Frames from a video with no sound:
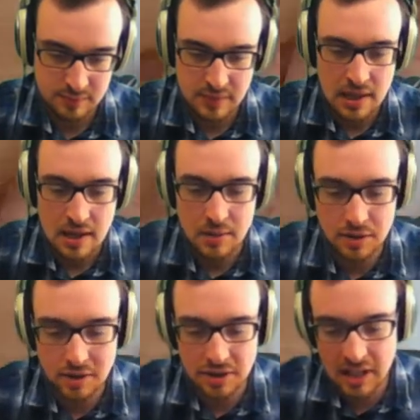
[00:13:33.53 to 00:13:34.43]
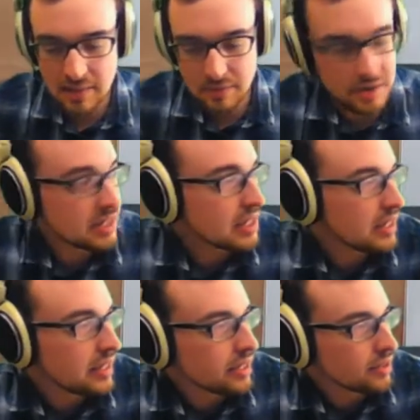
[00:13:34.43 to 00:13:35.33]
I'm going to do the same thing
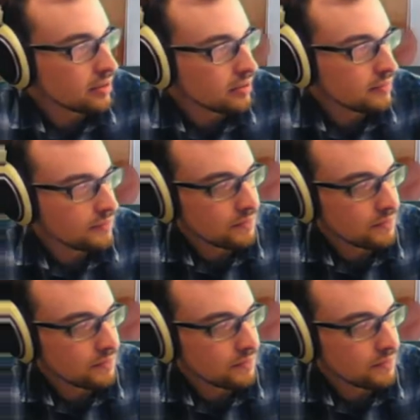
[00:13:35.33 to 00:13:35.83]
here.